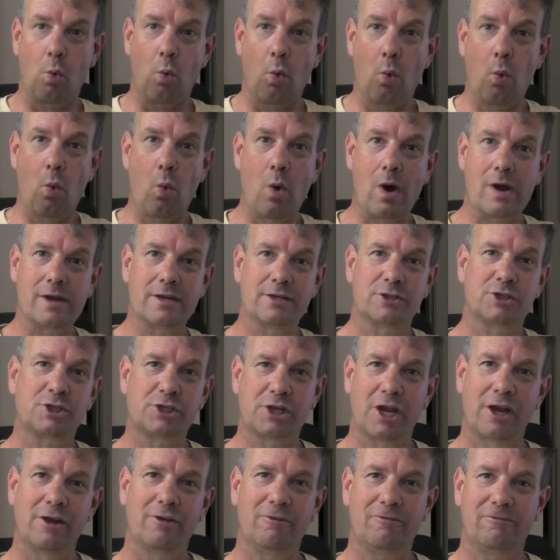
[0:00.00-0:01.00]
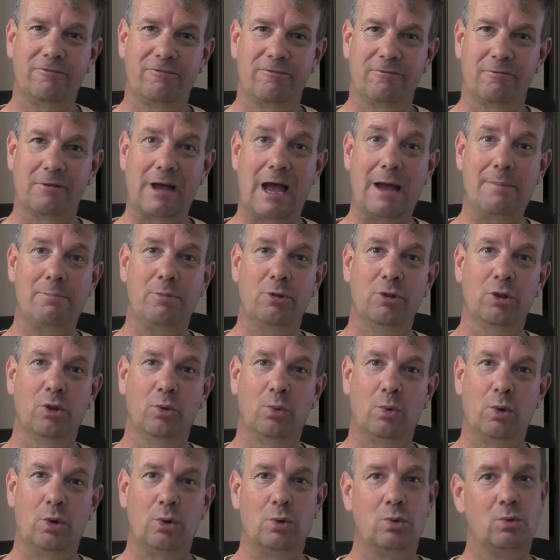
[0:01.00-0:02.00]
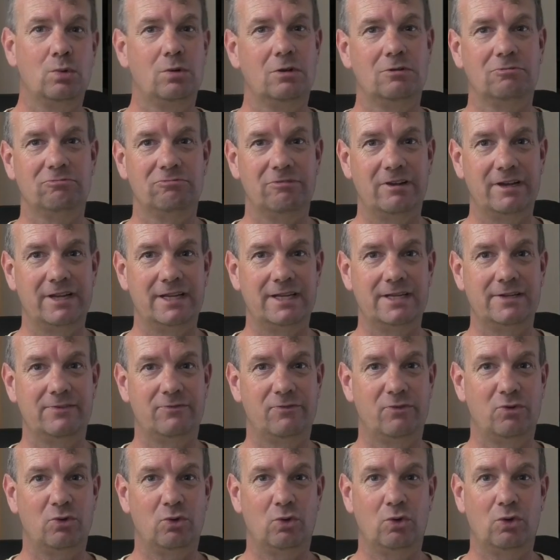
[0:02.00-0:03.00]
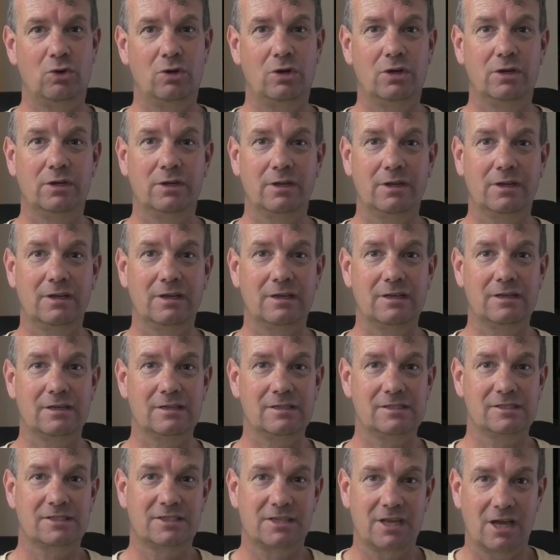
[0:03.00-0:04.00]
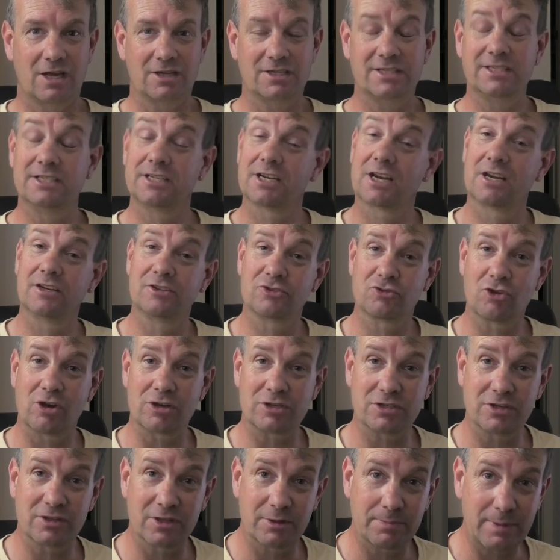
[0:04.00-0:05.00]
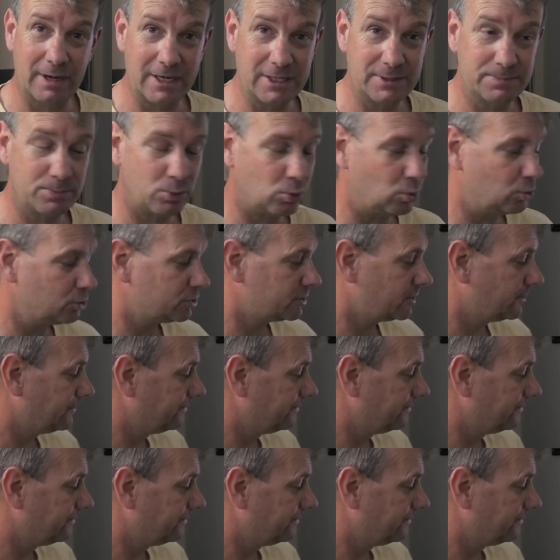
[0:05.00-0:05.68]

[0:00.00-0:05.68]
One shelf up on the wall ready for starting the construction of the baseboard.